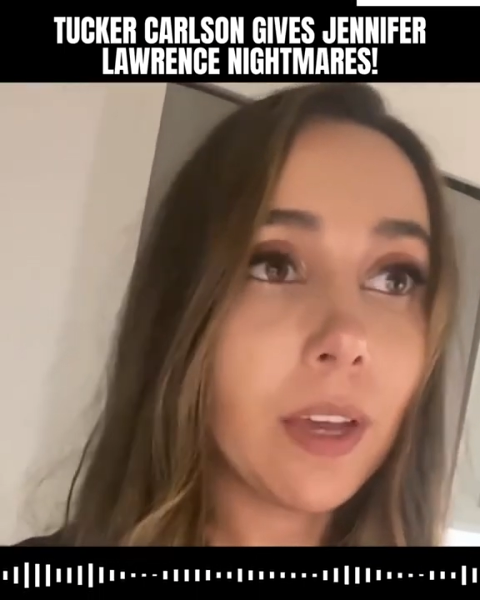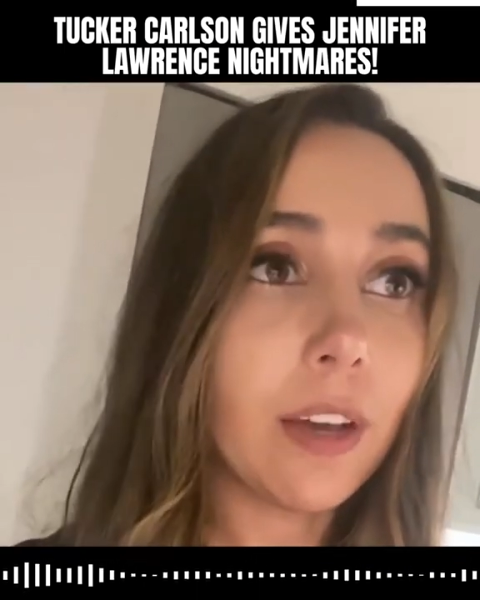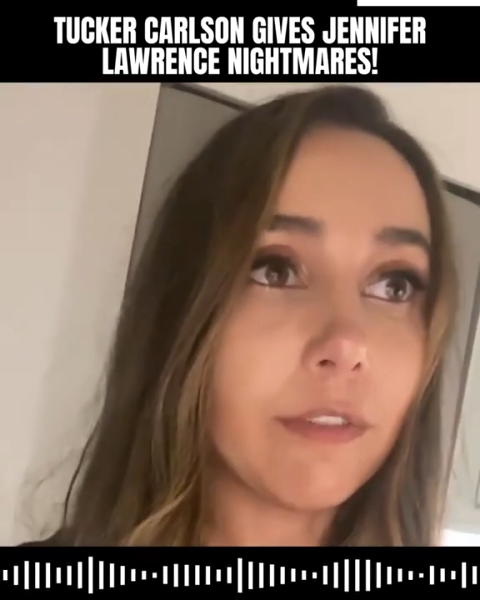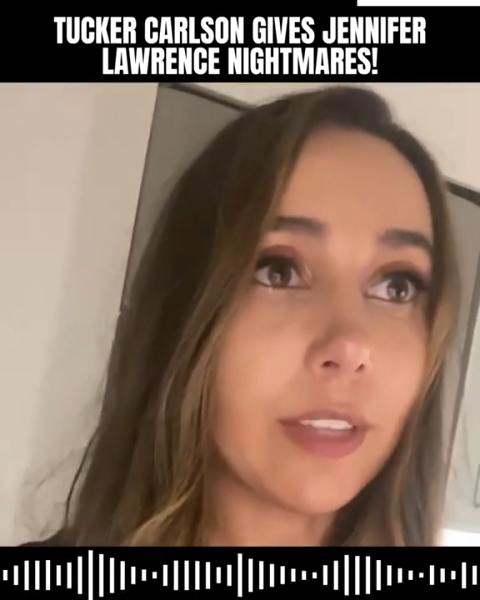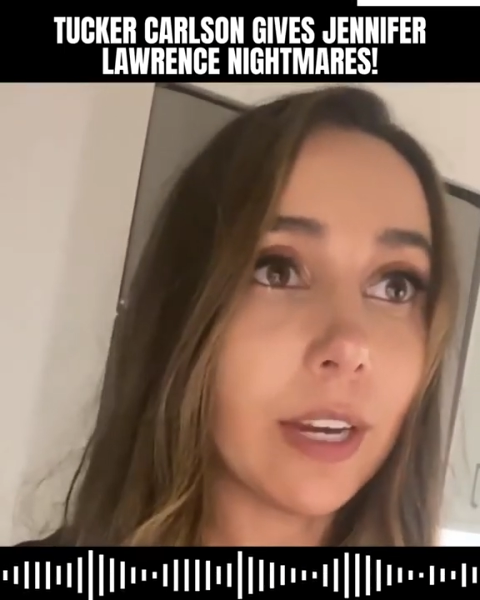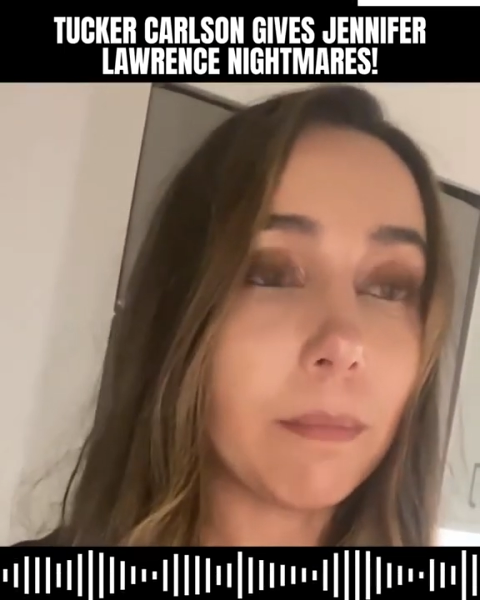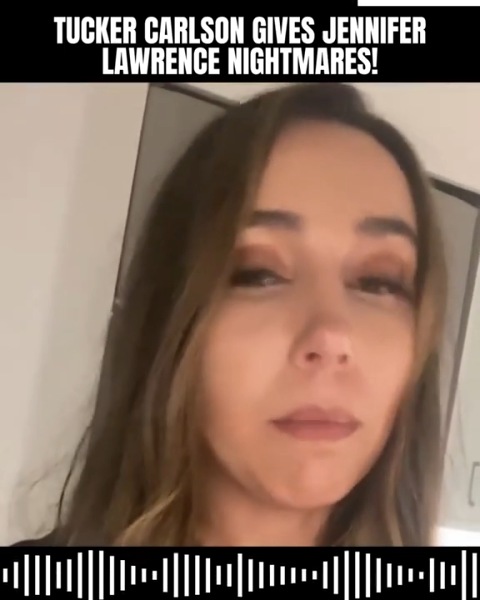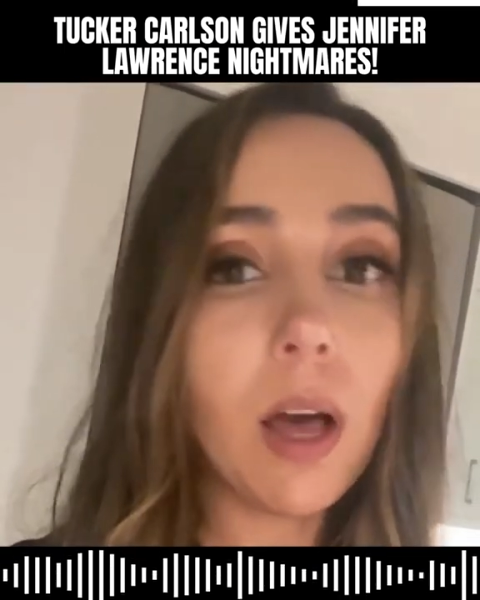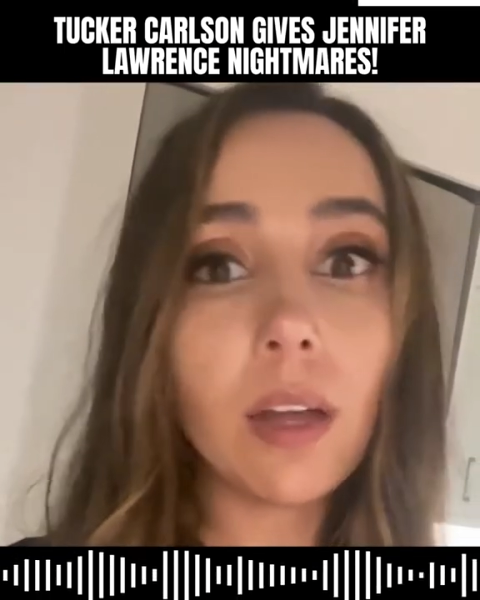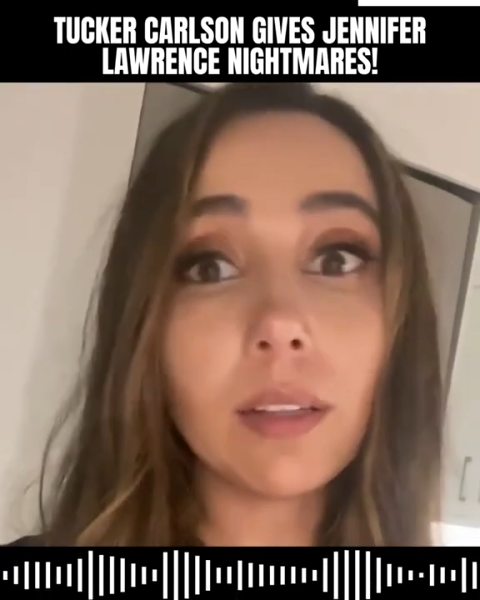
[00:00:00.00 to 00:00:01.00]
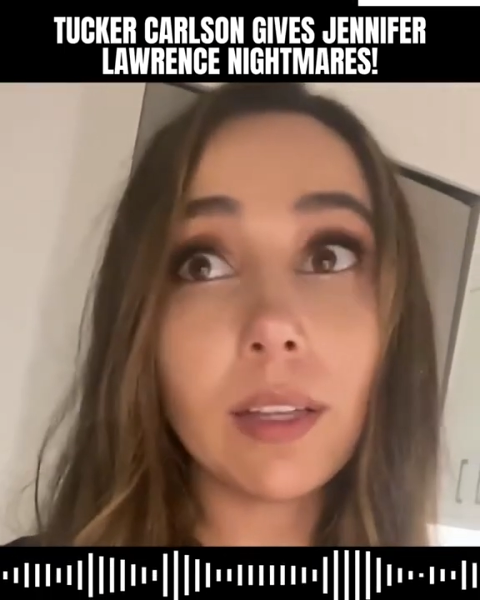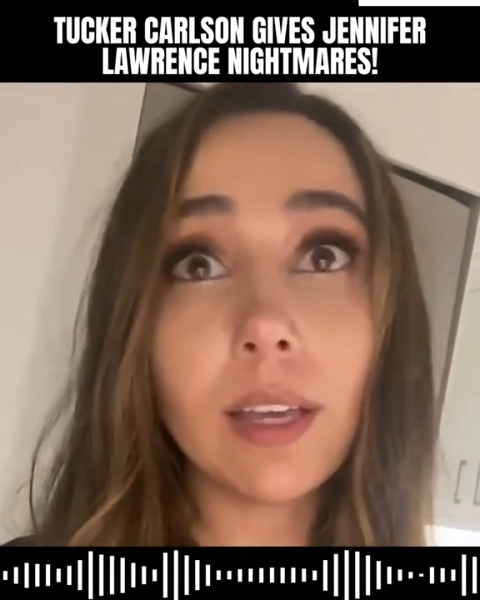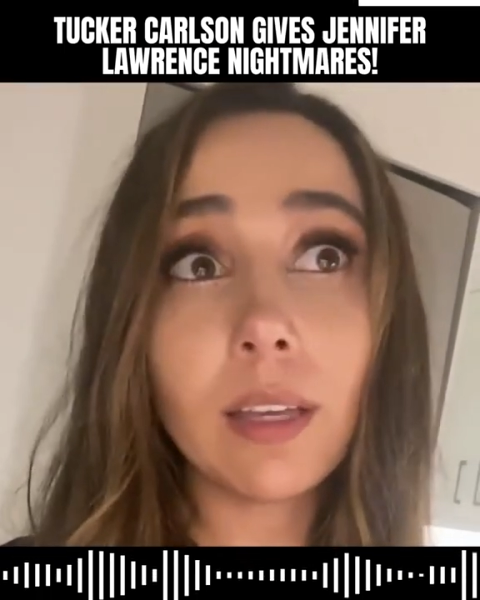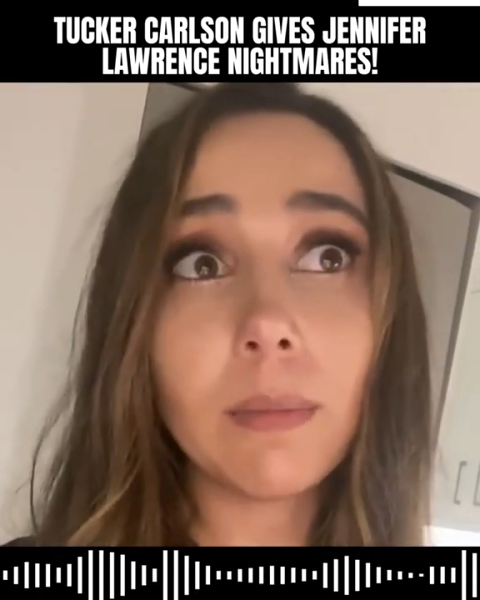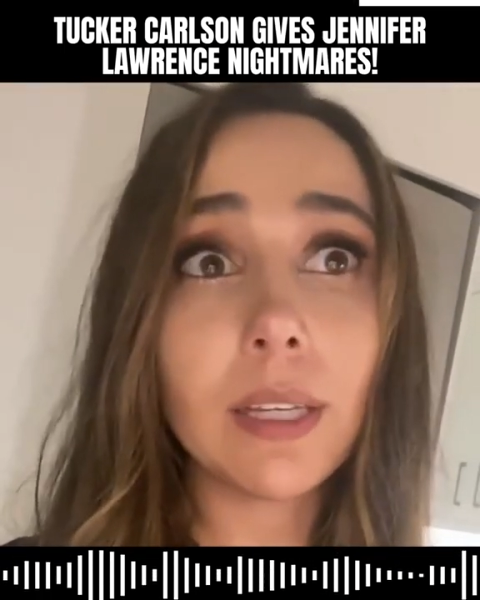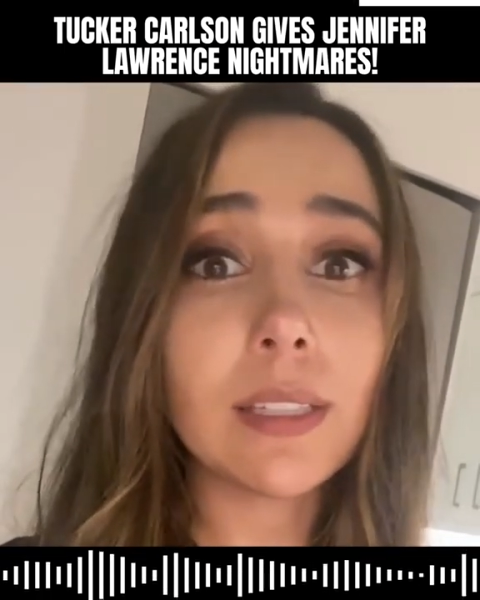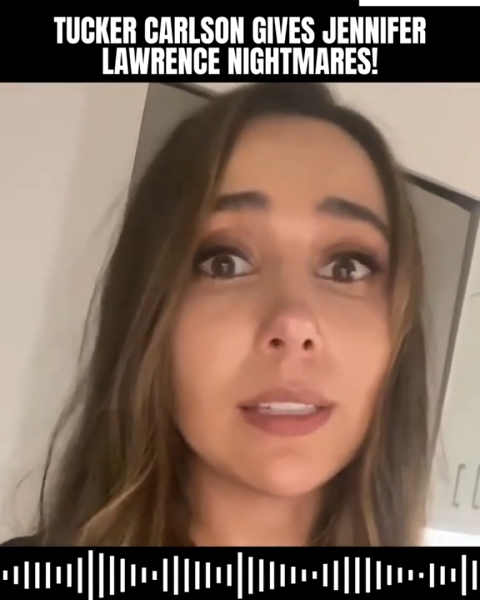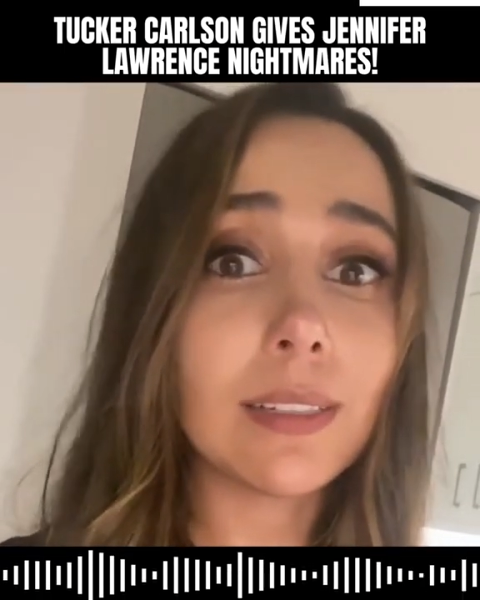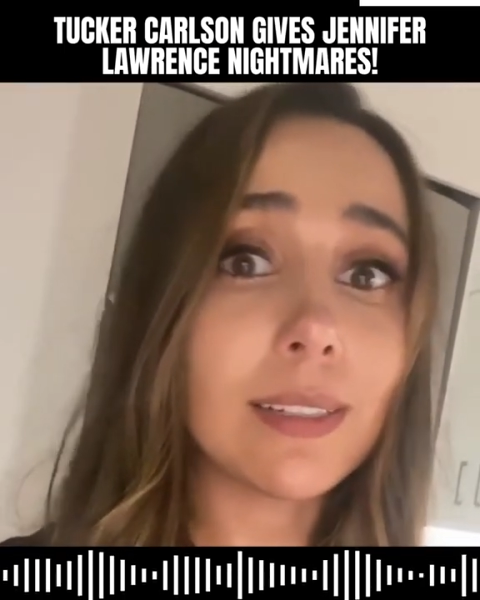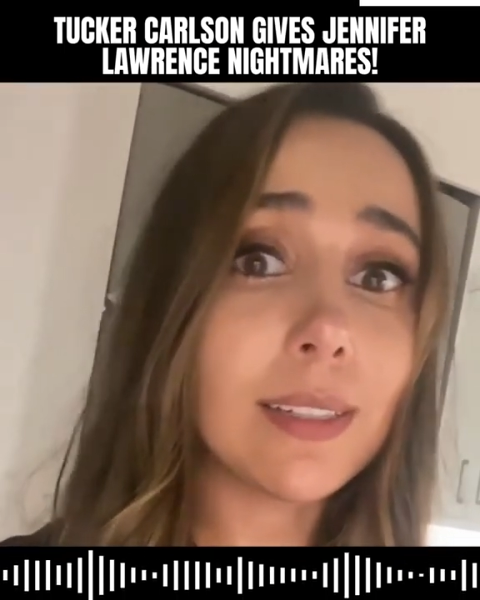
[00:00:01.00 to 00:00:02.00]
of their modeling, because
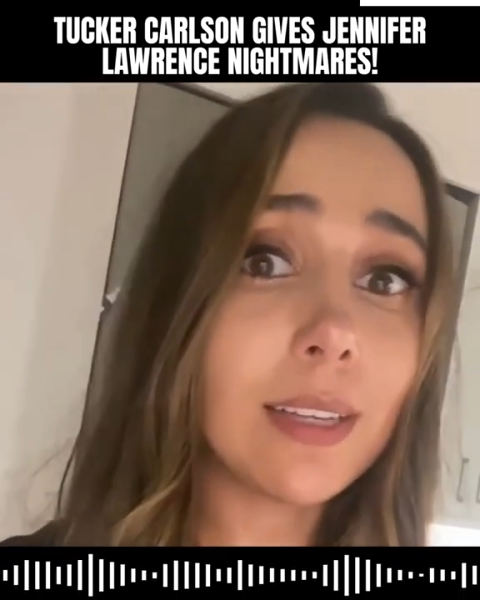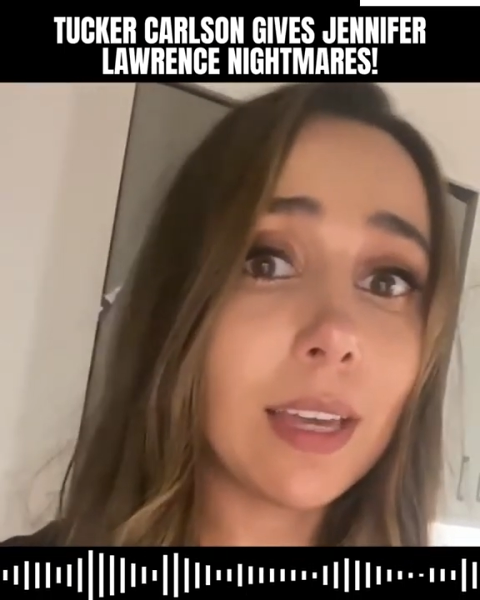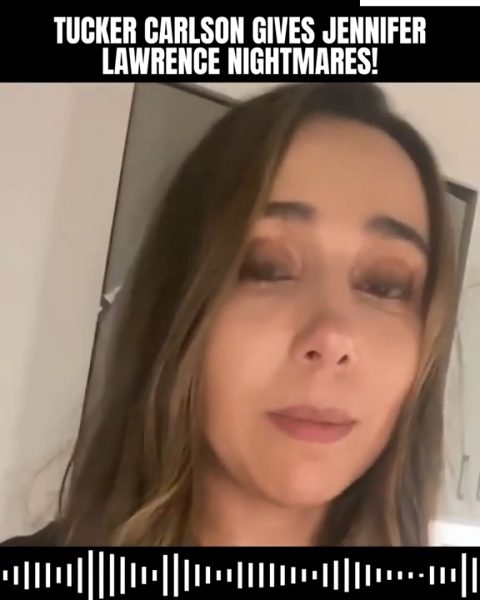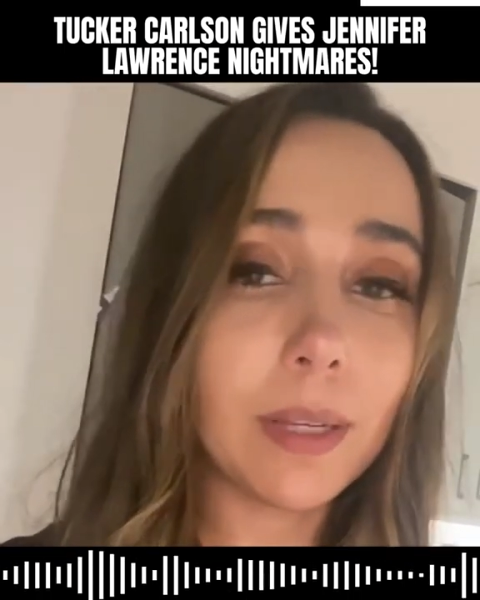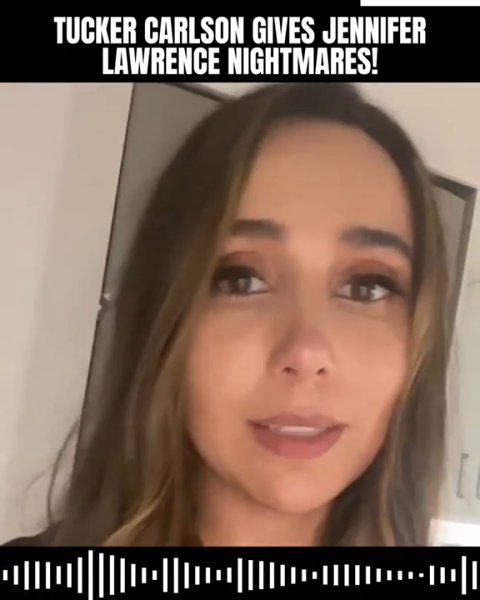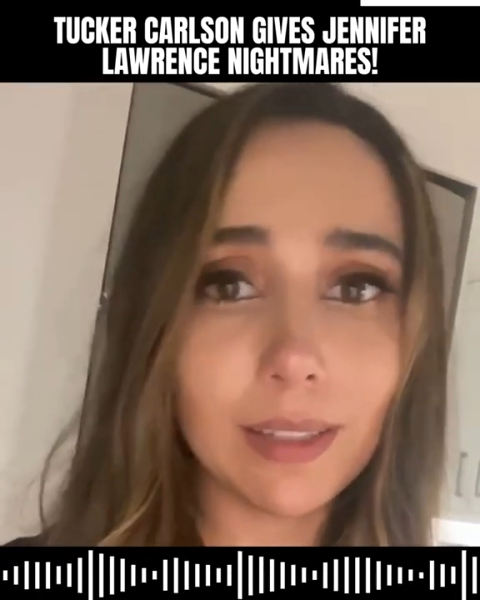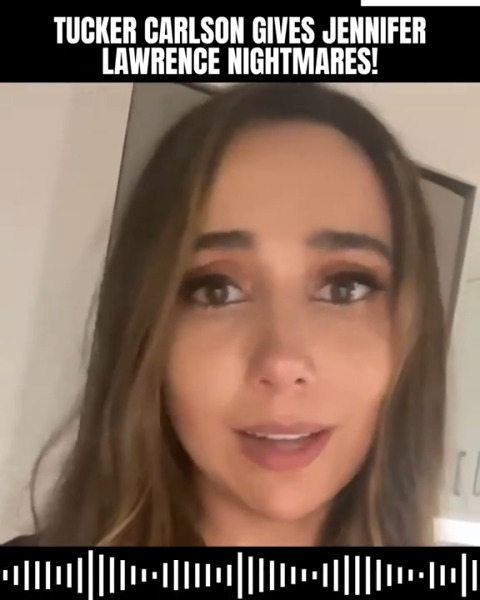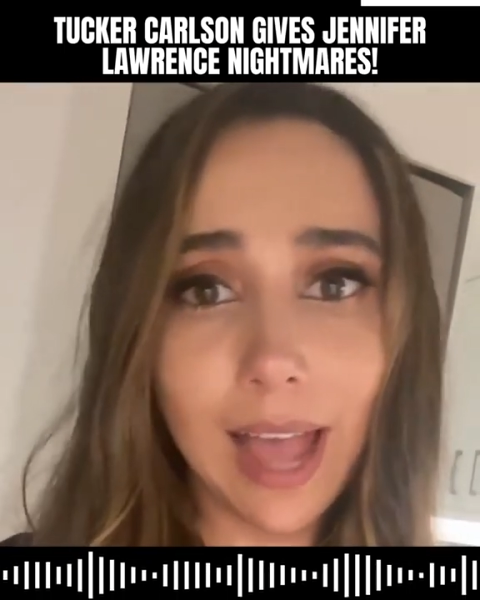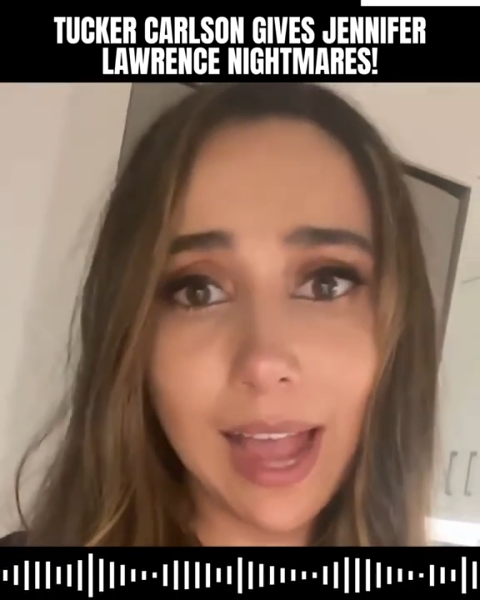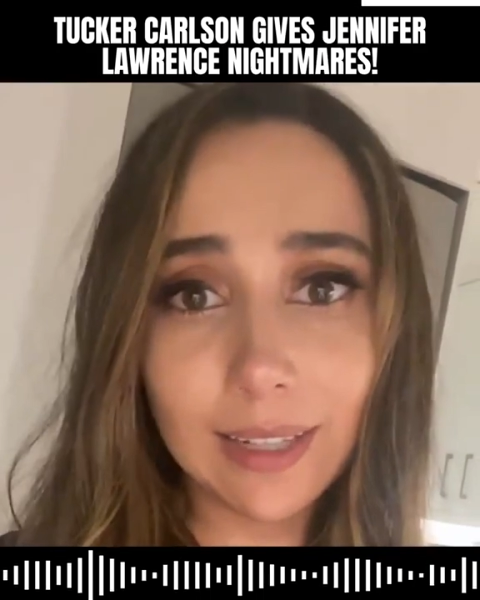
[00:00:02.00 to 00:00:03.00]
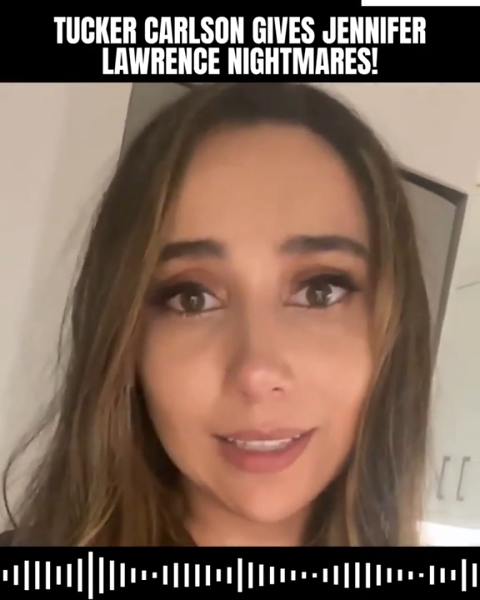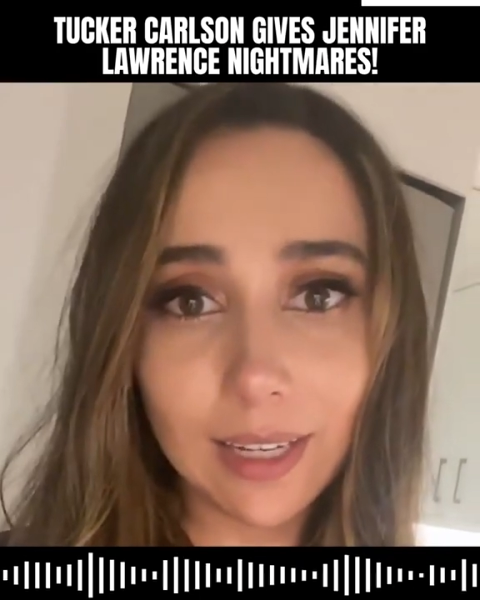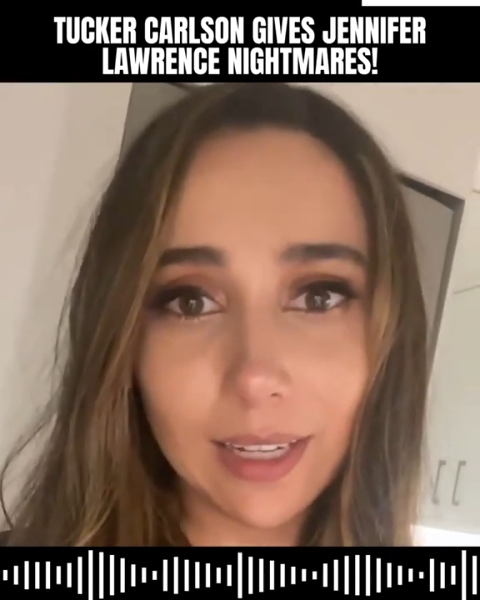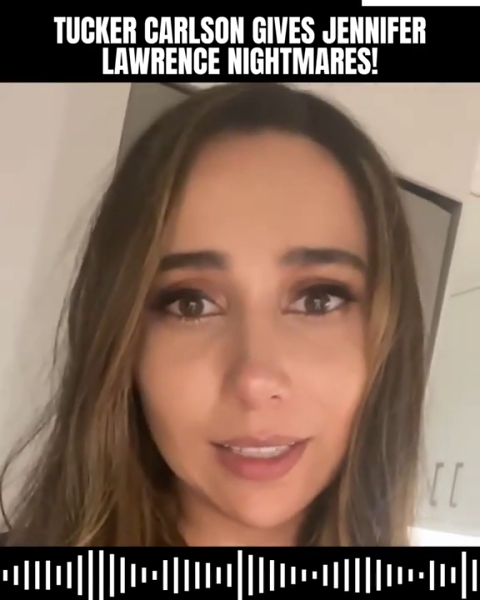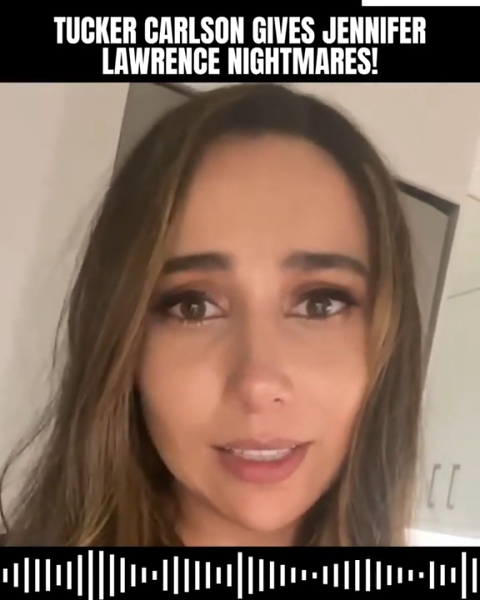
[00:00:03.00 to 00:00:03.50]
of their singing, because of their acting.